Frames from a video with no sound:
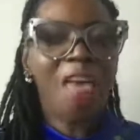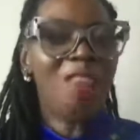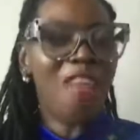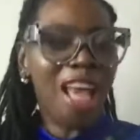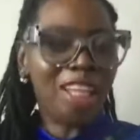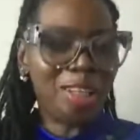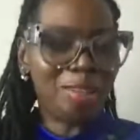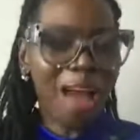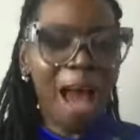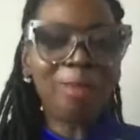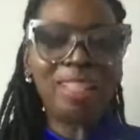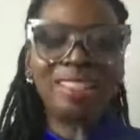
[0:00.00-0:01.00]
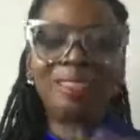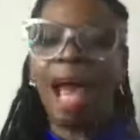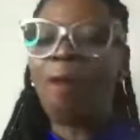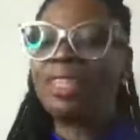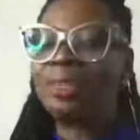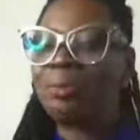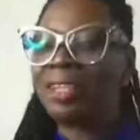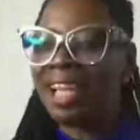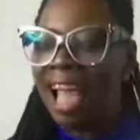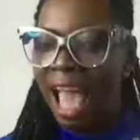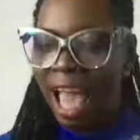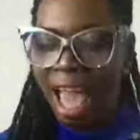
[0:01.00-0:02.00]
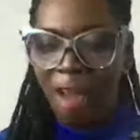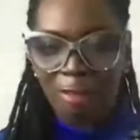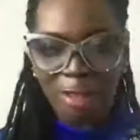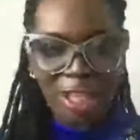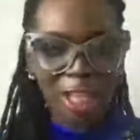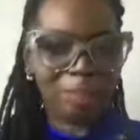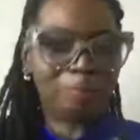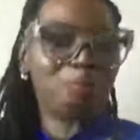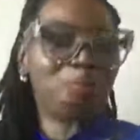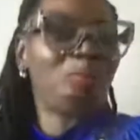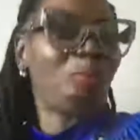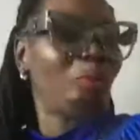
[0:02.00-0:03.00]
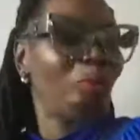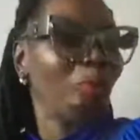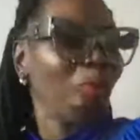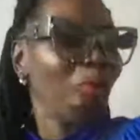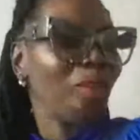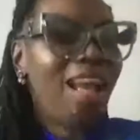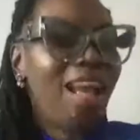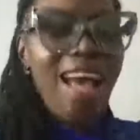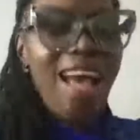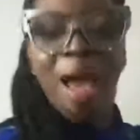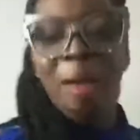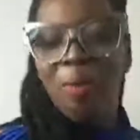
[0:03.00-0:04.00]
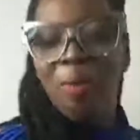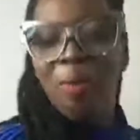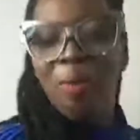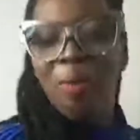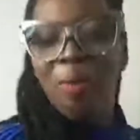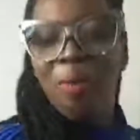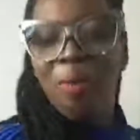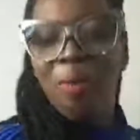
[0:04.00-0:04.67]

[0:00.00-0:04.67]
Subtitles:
Thank you. I was being African. I pulled out my